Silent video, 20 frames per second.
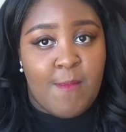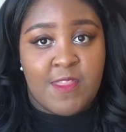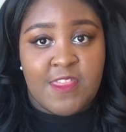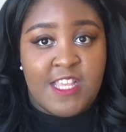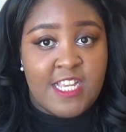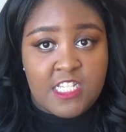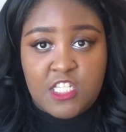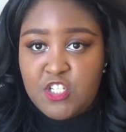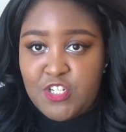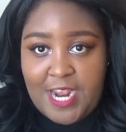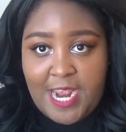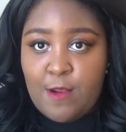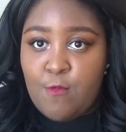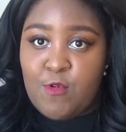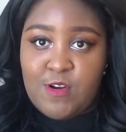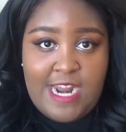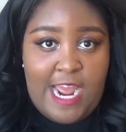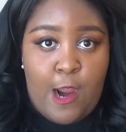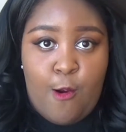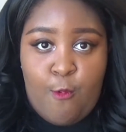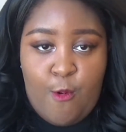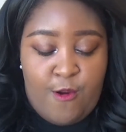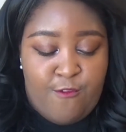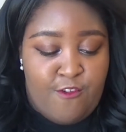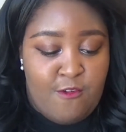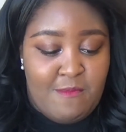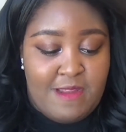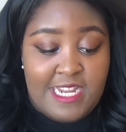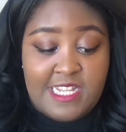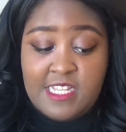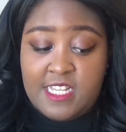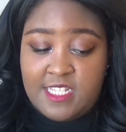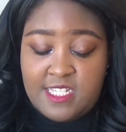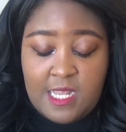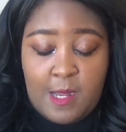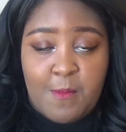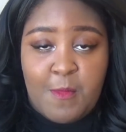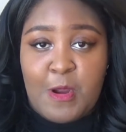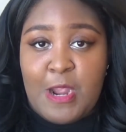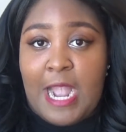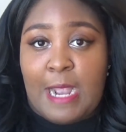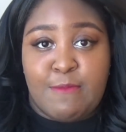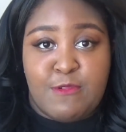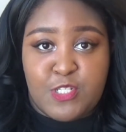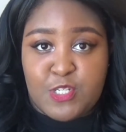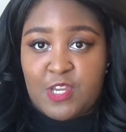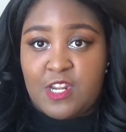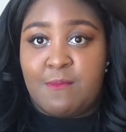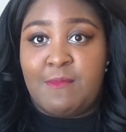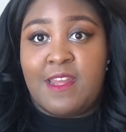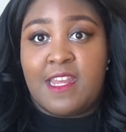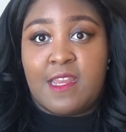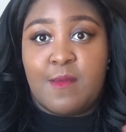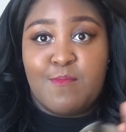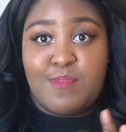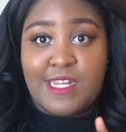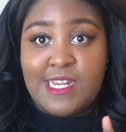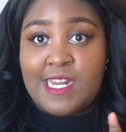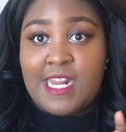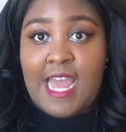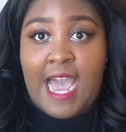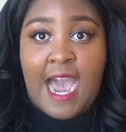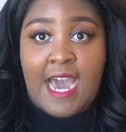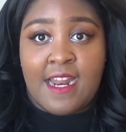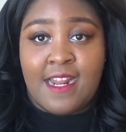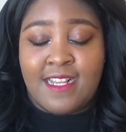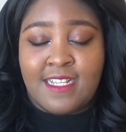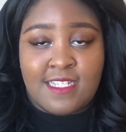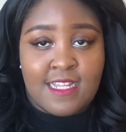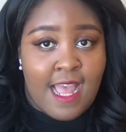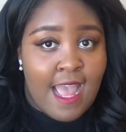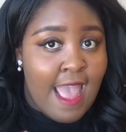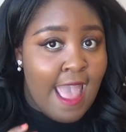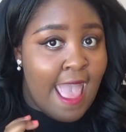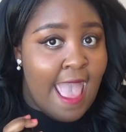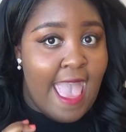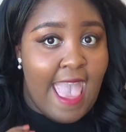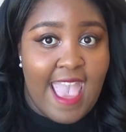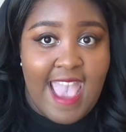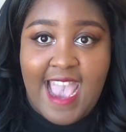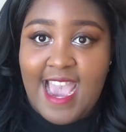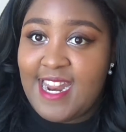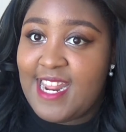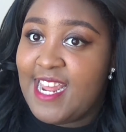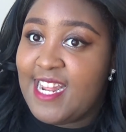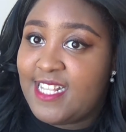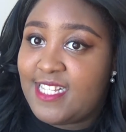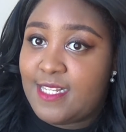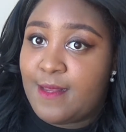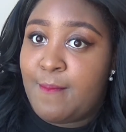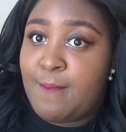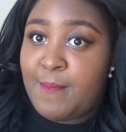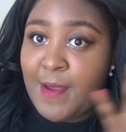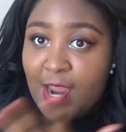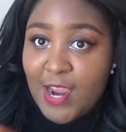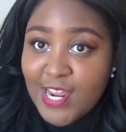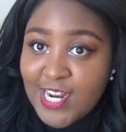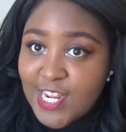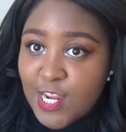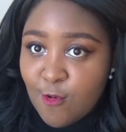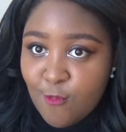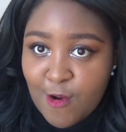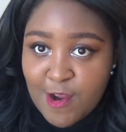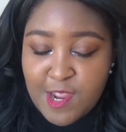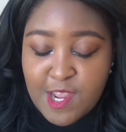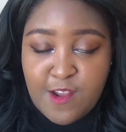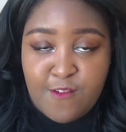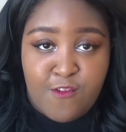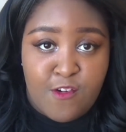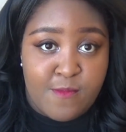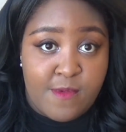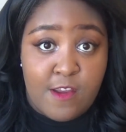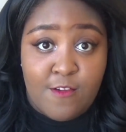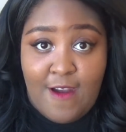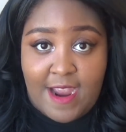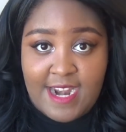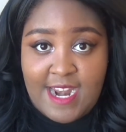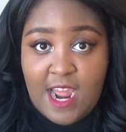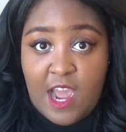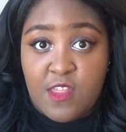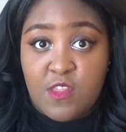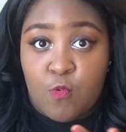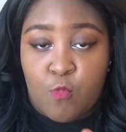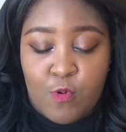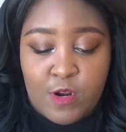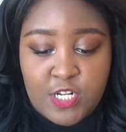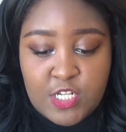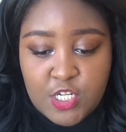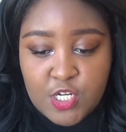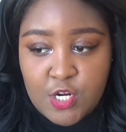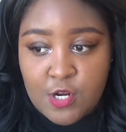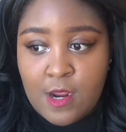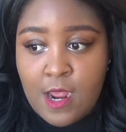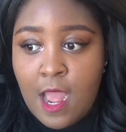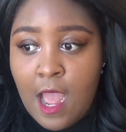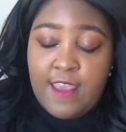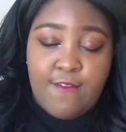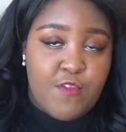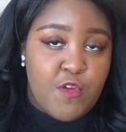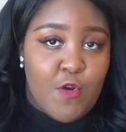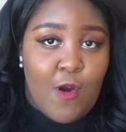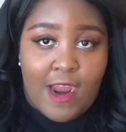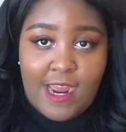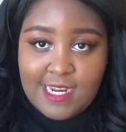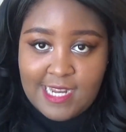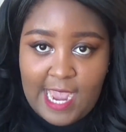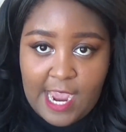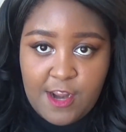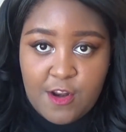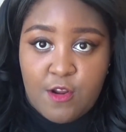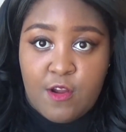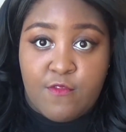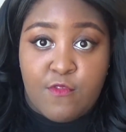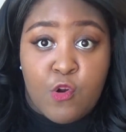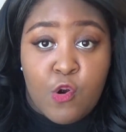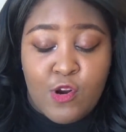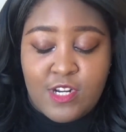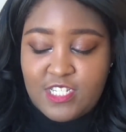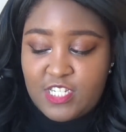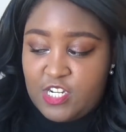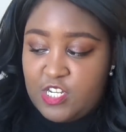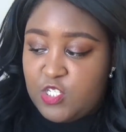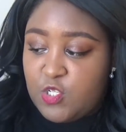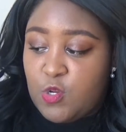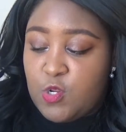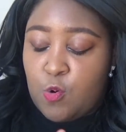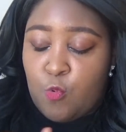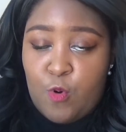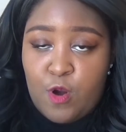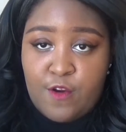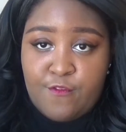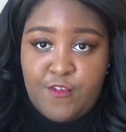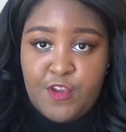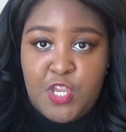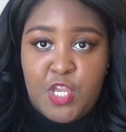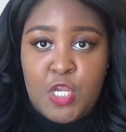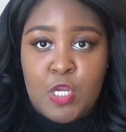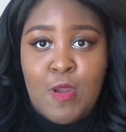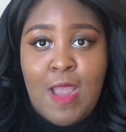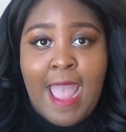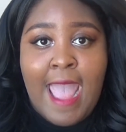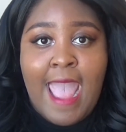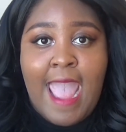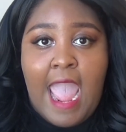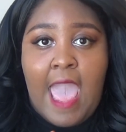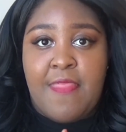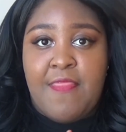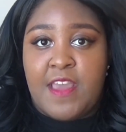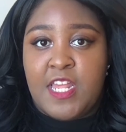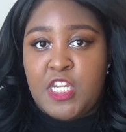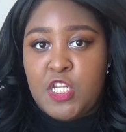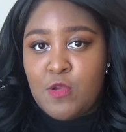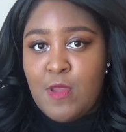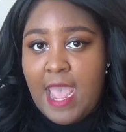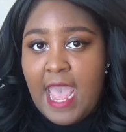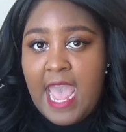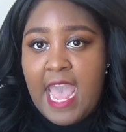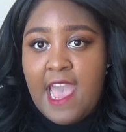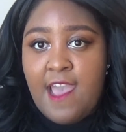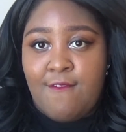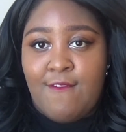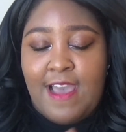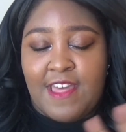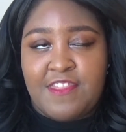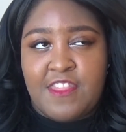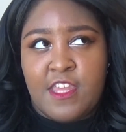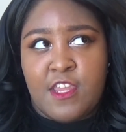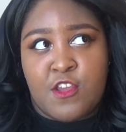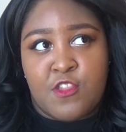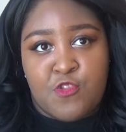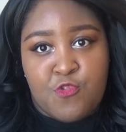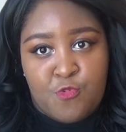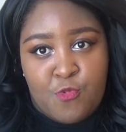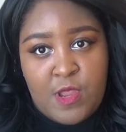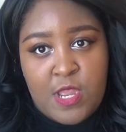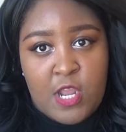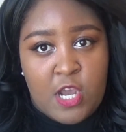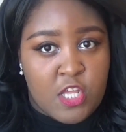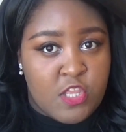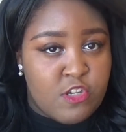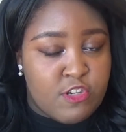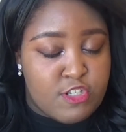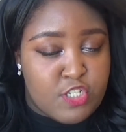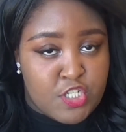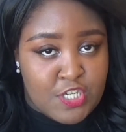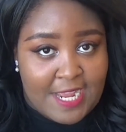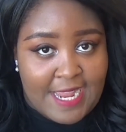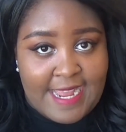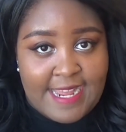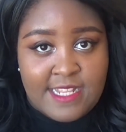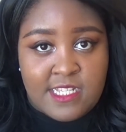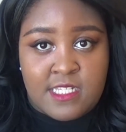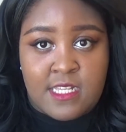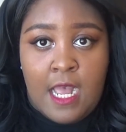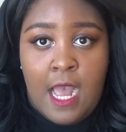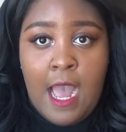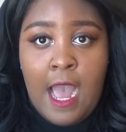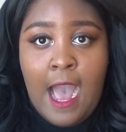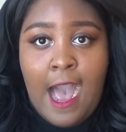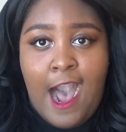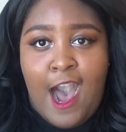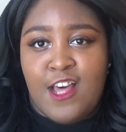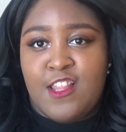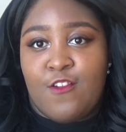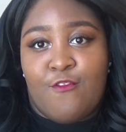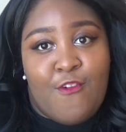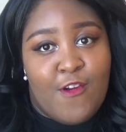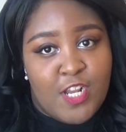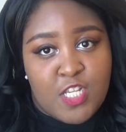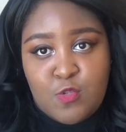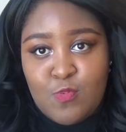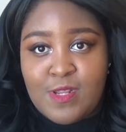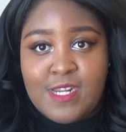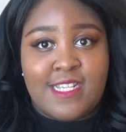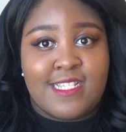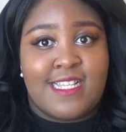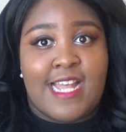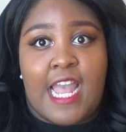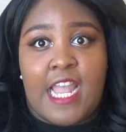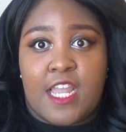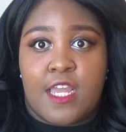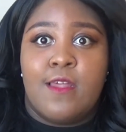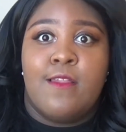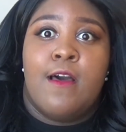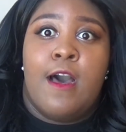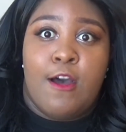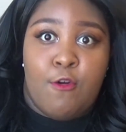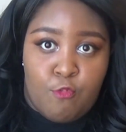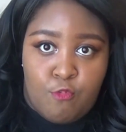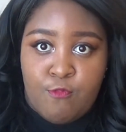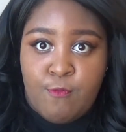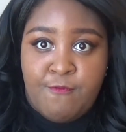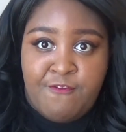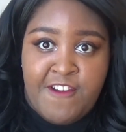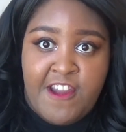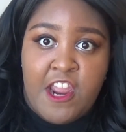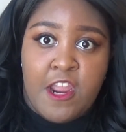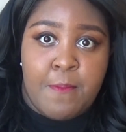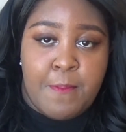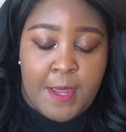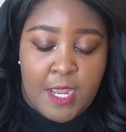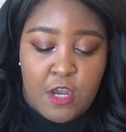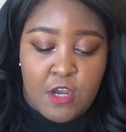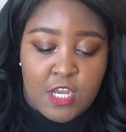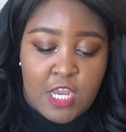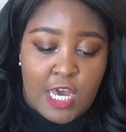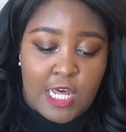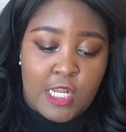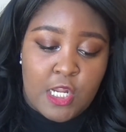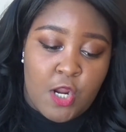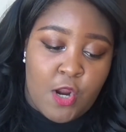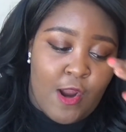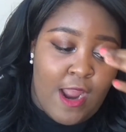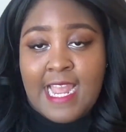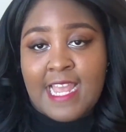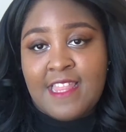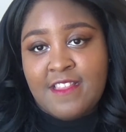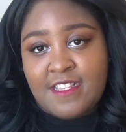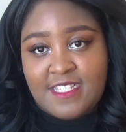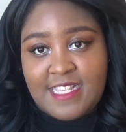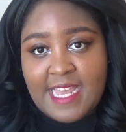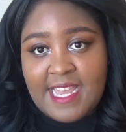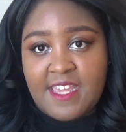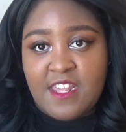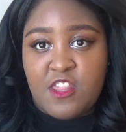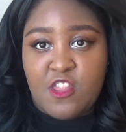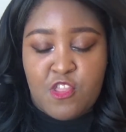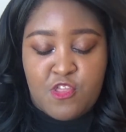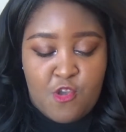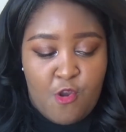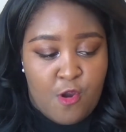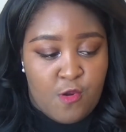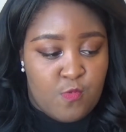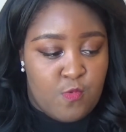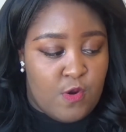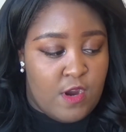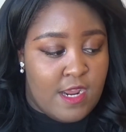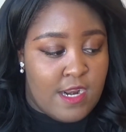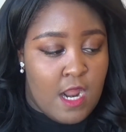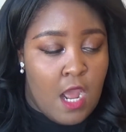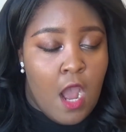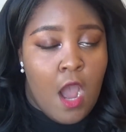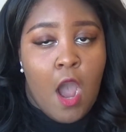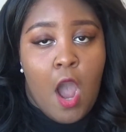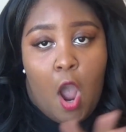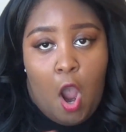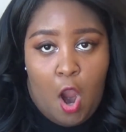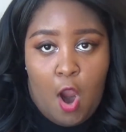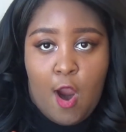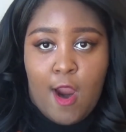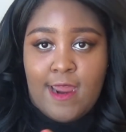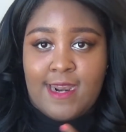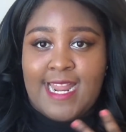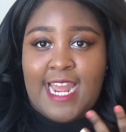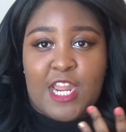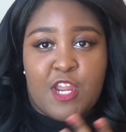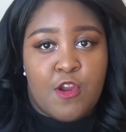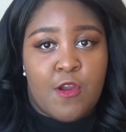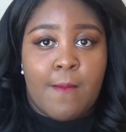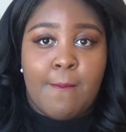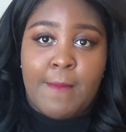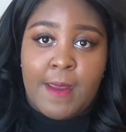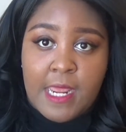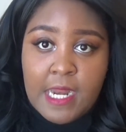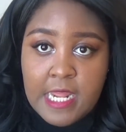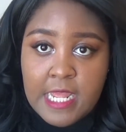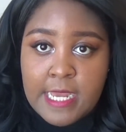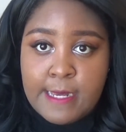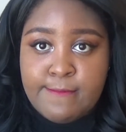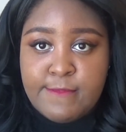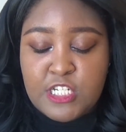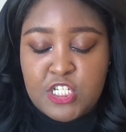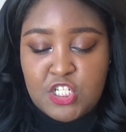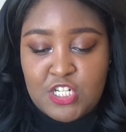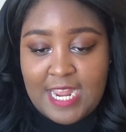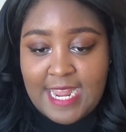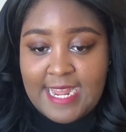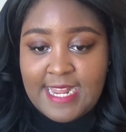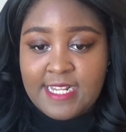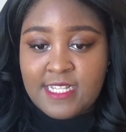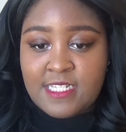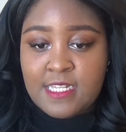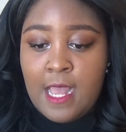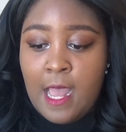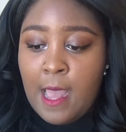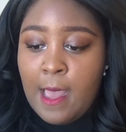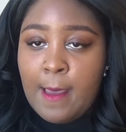This shade will not work for me in the summer. I'm just going to be completely honest, and it's barely working for me right now in the winter. If you are lighter, of course it is going to work for you, and they do have, I think, 3 other shades. The first one is like a very pale color, and the second and the third one are like your medium shades.